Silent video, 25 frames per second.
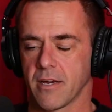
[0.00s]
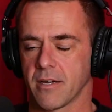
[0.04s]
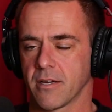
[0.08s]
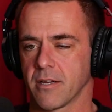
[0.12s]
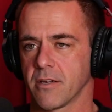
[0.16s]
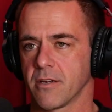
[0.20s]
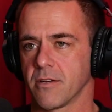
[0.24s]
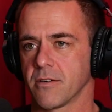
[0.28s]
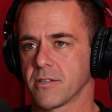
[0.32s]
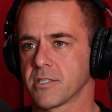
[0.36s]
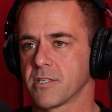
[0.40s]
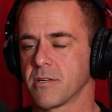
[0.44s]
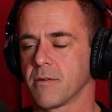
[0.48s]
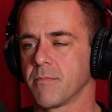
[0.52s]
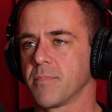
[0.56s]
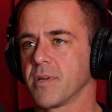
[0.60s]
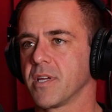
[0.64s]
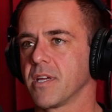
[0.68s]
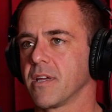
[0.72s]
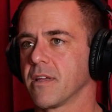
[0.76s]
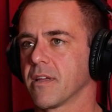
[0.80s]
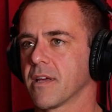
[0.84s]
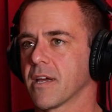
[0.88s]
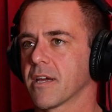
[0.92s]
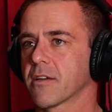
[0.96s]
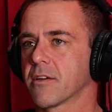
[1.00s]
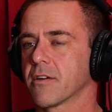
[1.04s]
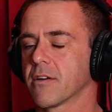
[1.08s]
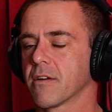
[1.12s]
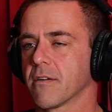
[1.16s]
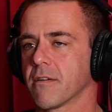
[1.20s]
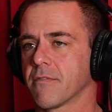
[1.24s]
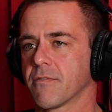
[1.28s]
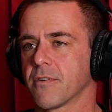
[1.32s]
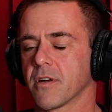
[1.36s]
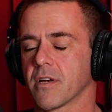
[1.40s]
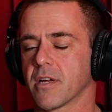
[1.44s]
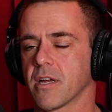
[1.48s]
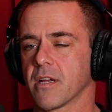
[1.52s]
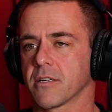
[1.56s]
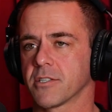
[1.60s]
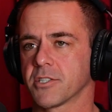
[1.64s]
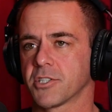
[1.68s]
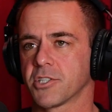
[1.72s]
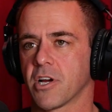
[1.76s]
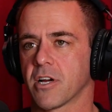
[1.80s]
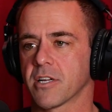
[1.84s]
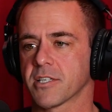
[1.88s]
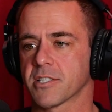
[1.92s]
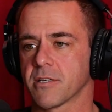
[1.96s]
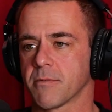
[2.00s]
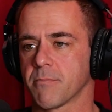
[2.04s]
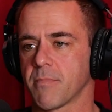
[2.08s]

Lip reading: and it used to be like if you're getting shots